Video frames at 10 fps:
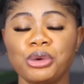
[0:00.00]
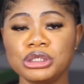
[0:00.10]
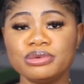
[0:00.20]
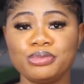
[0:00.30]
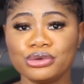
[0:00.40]
I'm
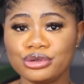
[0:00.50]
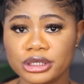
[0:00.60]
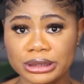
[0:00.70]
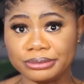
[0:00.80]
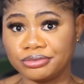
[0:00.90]
going to be
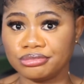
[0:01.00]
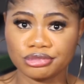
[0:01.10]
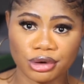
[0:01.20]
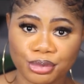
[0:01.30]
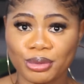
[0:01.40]
posting,
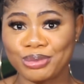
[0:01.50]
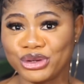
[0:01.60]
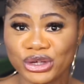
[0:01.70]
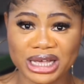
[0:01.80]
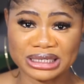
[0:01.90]
or
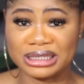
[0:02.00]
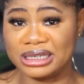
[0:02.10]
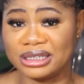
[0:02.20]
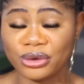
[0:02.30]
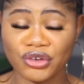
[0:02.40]
probably you guys have
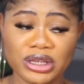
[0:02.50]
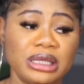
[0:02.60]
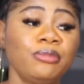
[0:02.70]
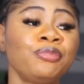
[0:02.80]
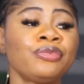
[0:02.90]
seen it already.